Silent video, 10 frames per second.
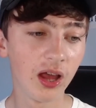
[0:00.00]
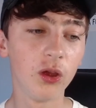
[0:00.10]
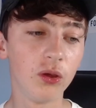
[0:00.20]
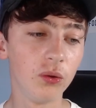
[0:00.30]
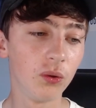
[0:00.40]

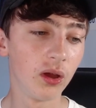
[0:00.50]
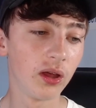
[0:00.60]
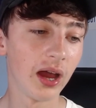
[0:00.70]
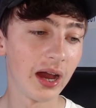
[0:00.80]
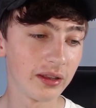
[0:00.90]
who
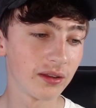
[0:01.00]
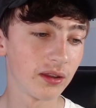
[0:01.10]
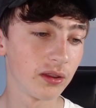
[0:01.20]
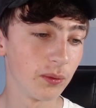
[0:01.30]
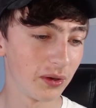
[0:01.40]
had
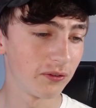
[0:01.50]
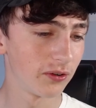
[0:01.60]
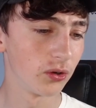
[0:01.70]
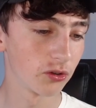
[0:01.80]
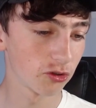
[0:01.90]
the
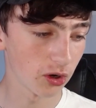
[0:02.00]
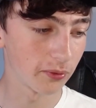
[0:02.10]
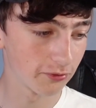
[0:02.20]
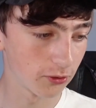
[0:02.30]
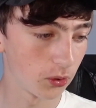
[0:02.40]
midfielder on trial
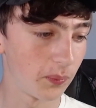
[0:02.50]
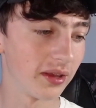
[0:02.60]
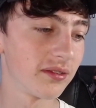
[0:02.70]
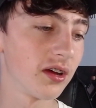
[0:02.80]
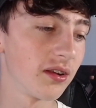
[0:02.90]
before, but
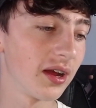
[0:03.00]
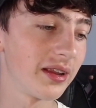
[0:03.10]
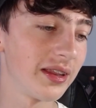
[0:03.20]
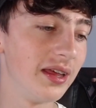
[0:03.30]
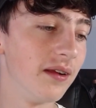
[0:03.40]
it's
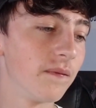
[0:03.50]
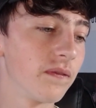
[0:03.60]
unlikely